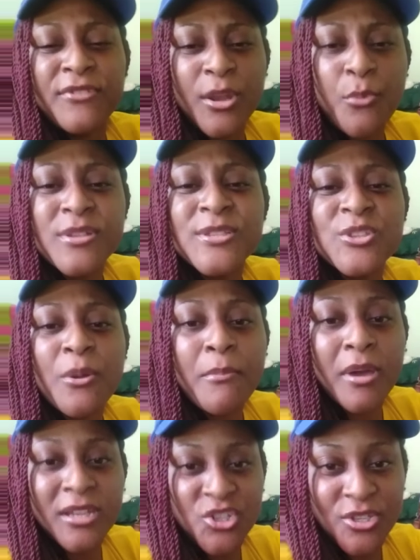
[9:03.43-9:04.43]
There was
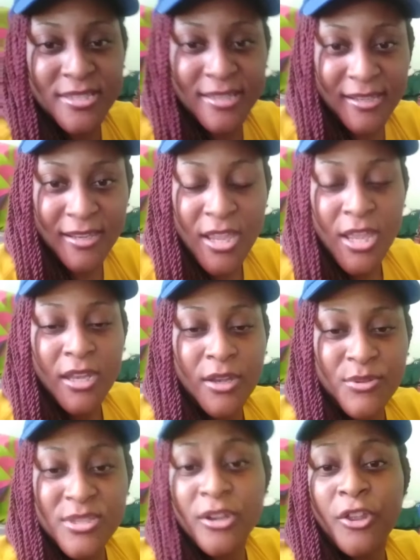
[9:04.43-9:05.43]
somebody, she said,
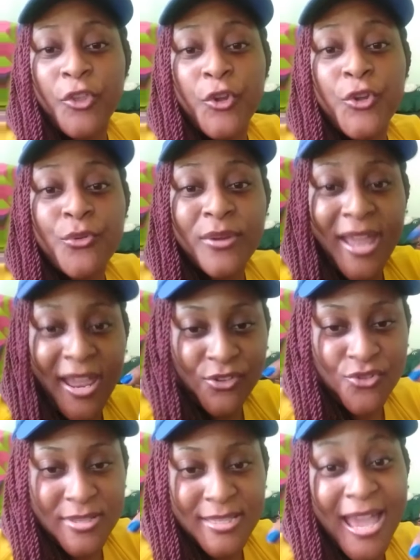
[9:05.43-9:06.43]
there was another known
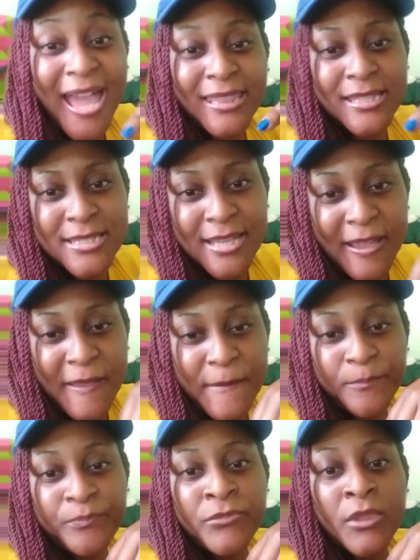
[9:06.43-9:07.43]
actress at the
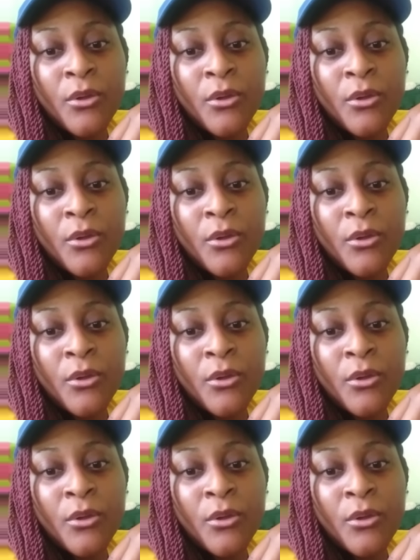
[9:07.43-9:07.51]
time